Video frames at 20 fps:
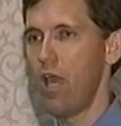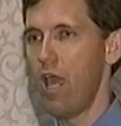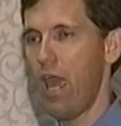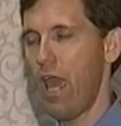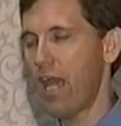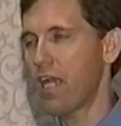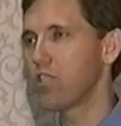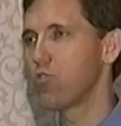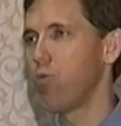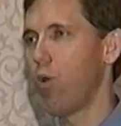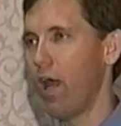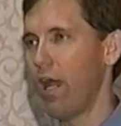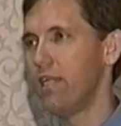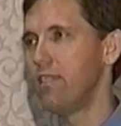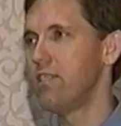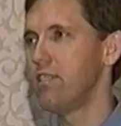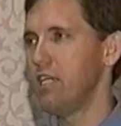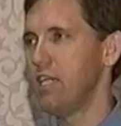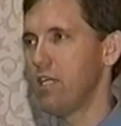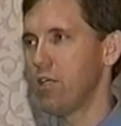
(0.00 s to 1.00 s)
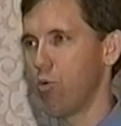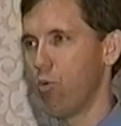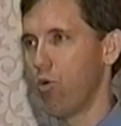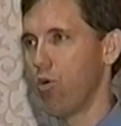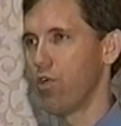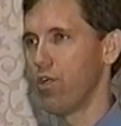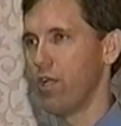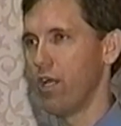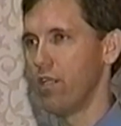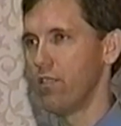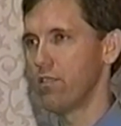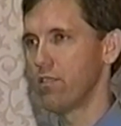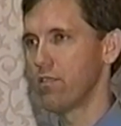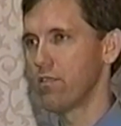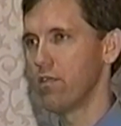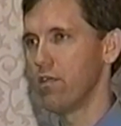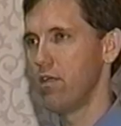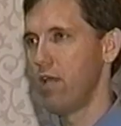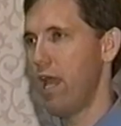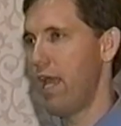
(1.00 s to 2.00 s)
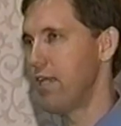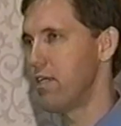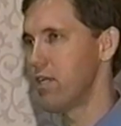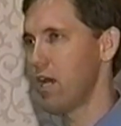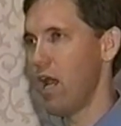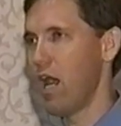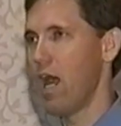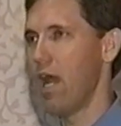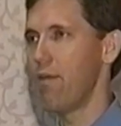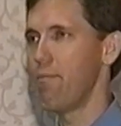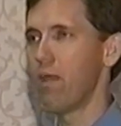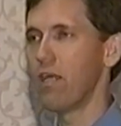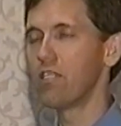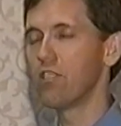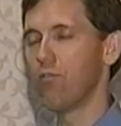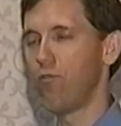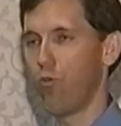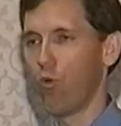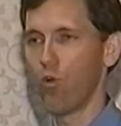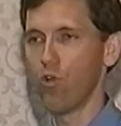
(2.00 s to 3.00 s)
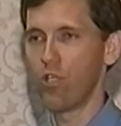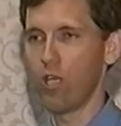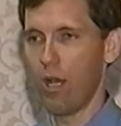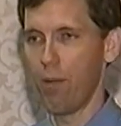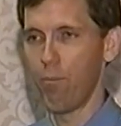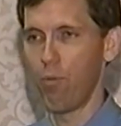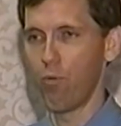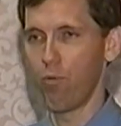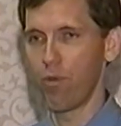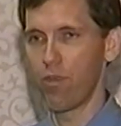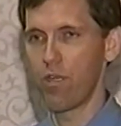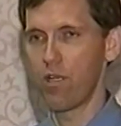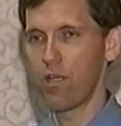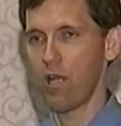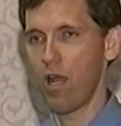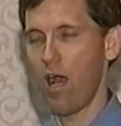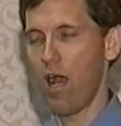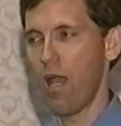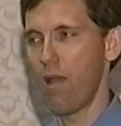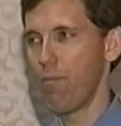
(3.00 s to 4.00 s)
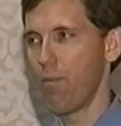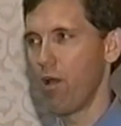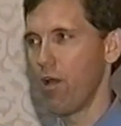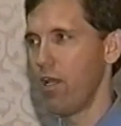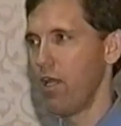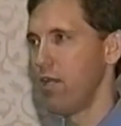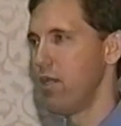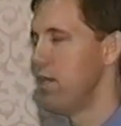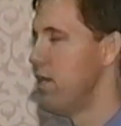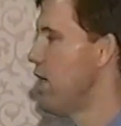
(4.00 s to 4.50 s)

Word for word: X, Y, Z coordinates and time. That's a four-tuple with time on it.